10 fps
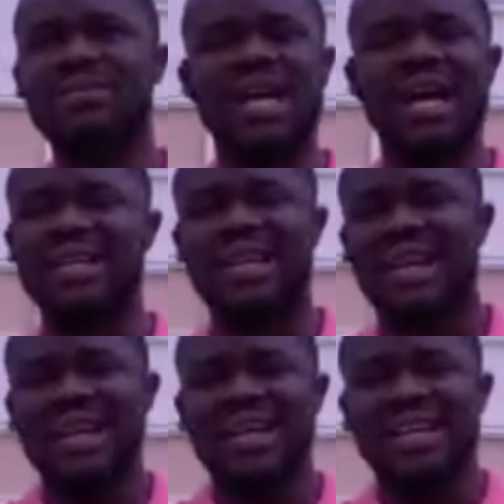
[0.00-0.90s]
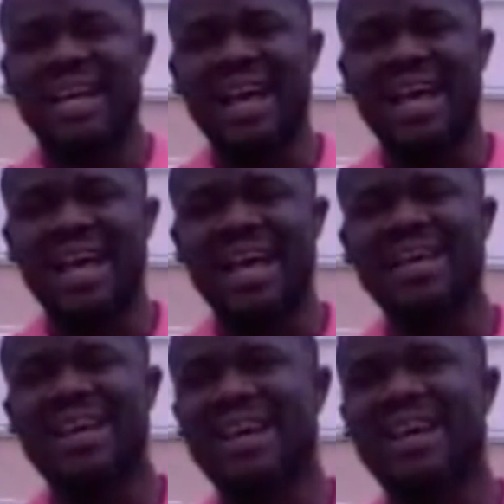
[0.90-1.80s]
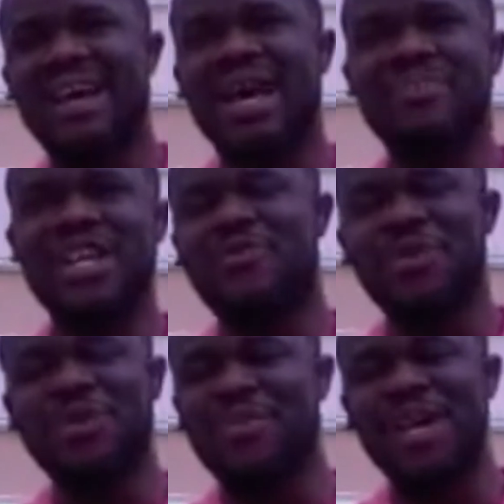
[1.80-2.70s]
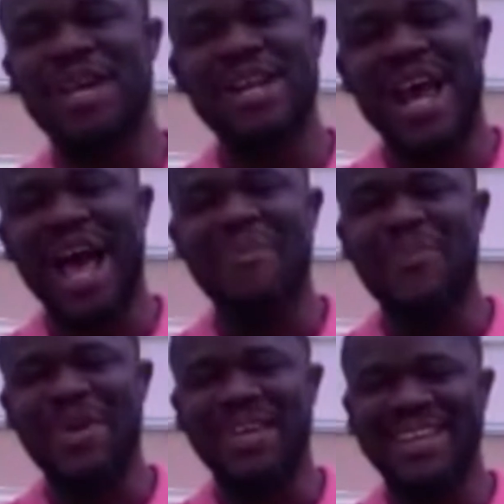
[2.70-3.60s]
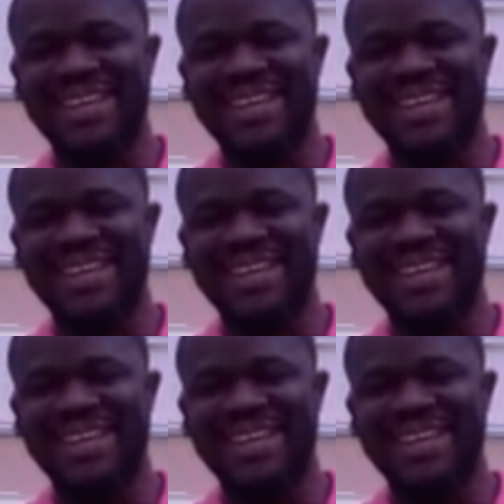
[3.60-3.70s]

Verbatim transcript: I don't, I, I, I believe people should be happy.